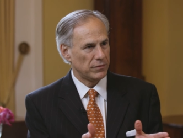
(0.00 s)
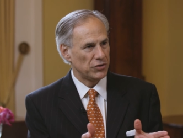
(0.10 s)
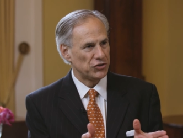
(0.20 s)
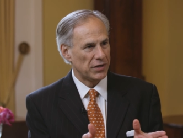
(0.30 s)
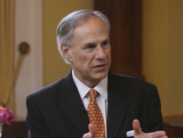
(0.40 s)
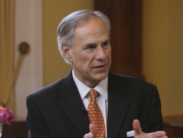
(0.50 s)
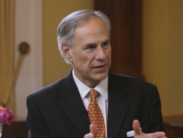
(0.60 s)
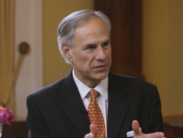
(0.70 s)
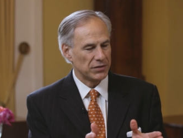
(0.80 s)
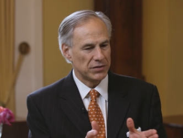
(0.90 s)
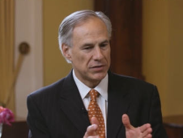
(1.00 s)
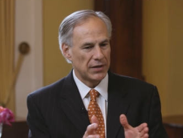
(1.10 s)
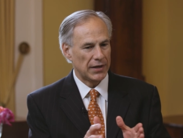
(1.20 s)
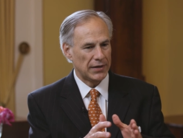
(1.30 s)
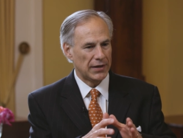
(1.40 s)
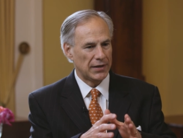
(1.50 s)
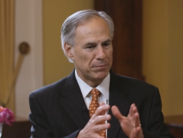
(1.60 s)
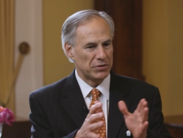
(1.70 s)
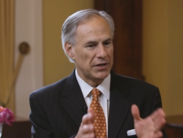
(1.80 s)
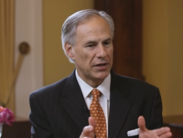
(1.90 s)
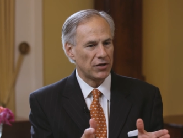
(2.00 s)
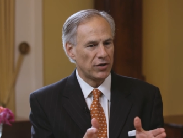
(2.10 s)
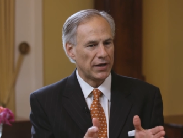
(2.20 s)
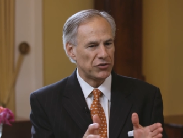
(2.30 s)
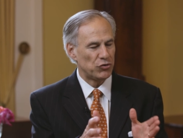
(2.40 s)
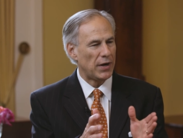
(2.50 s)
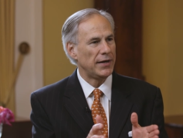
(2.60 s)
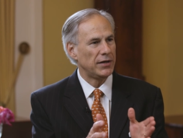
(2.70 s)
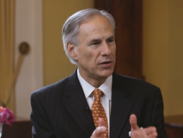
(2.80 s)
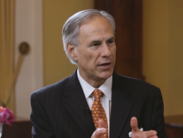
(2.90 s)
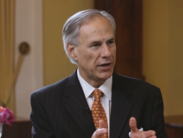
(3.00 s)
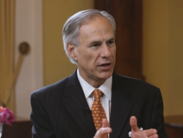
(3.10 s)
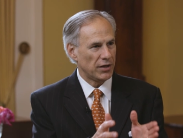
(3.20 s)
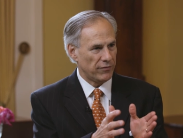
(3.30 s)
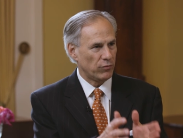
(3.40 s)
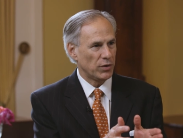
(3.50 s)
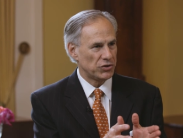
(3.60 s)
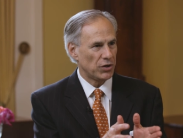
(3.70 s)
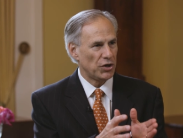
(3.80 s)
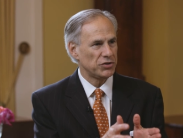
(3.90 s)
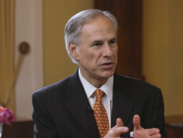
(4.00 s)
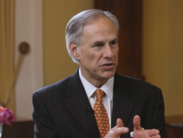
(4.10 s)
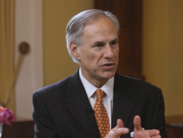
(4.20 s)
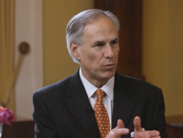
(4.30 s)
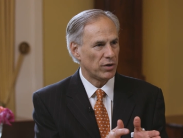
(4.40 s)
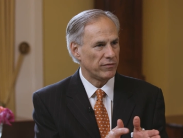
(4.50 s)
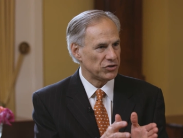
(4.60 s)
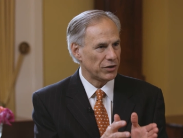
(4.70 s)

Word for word: the state of Texas, and, and in particular, a triangle area of which Austin is somewhat of a